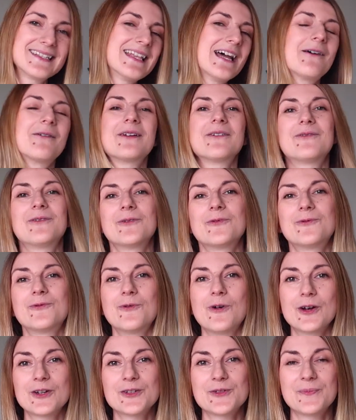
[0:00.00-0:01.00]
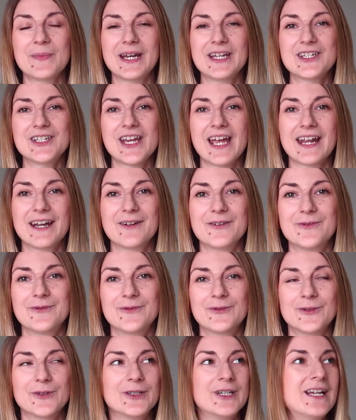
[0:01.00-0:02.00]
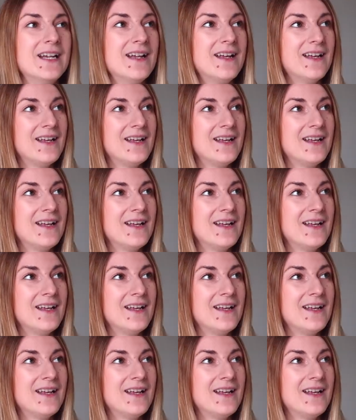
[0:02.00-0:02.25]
Now, if you've watched my channel for